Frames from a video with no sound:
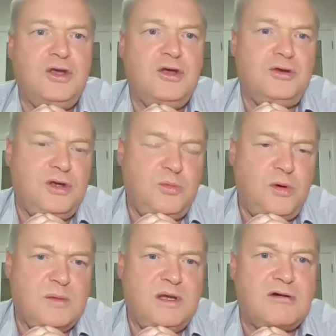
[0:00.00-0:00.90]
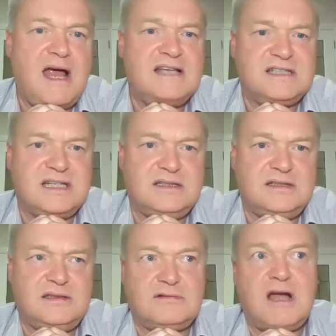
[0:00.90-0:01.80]
you'd want to be grazing
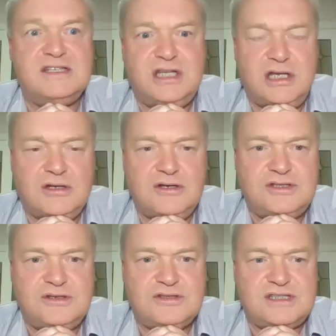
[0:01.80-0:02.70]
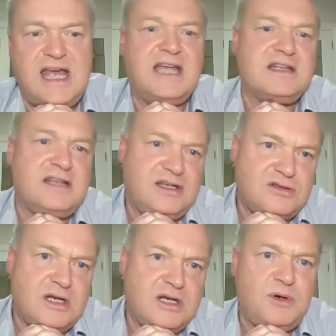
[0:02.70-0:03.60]
your lucerne stand and then
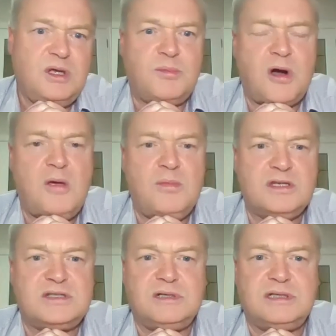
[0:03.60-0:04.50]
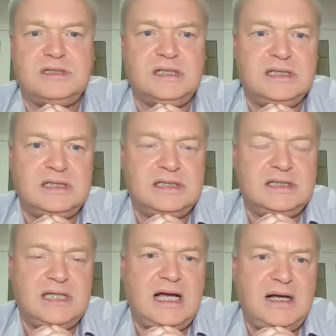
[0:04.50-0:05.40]
trying to put your brome into it
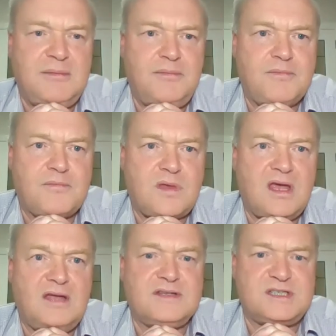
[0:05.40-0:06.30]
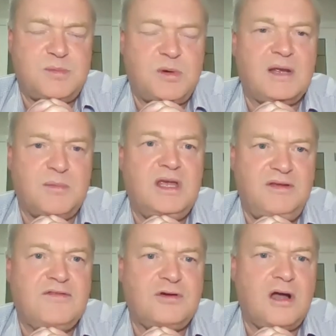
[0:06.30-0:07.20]
in the spring. But
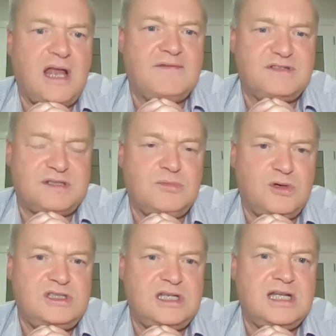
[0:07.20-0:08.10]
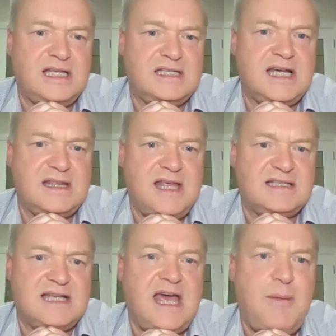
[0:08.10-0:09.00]
you've got to have some moisture to get
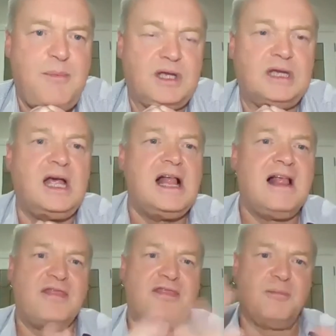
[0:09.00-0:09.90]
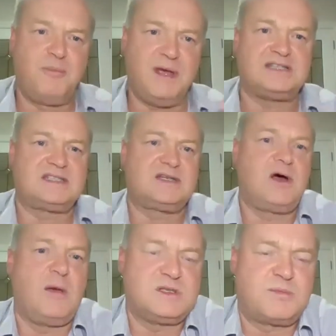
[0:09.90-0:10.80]
that to happen. The best
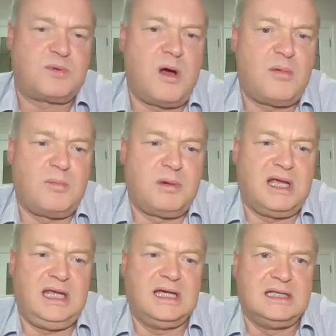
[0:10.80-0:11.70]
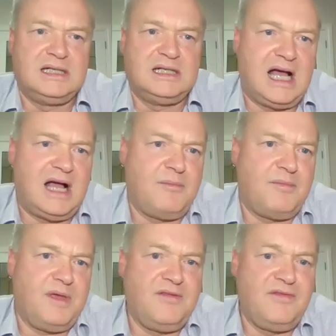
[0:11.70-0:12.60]
time is probably
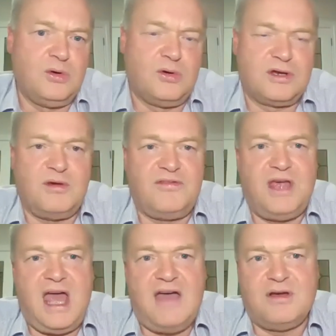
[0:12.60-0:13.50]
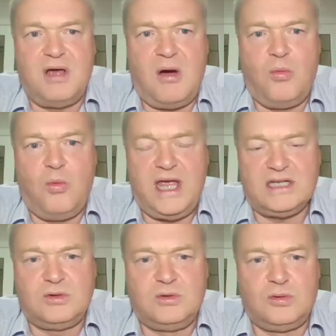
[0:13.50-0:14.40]
in the autumn, if you have a
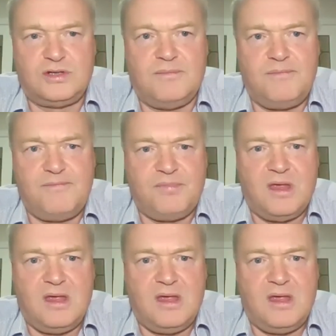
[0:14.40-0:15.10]
wet autumn.